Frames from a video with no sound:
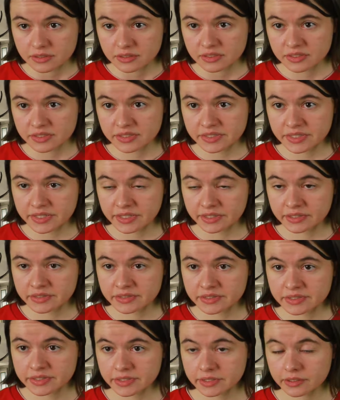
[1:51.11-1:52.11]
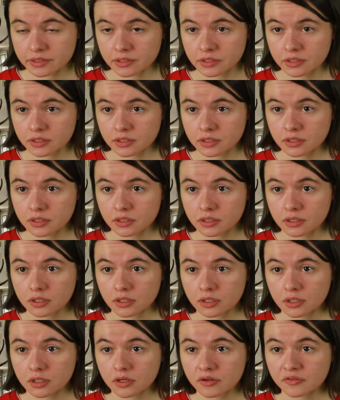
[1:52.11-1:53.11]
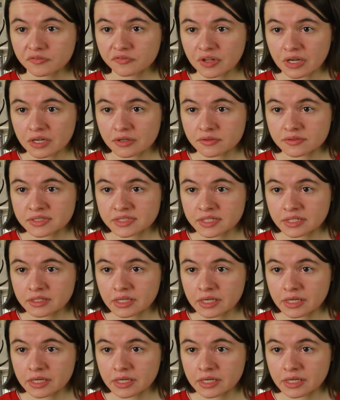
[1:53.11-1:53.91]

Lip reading: 6,000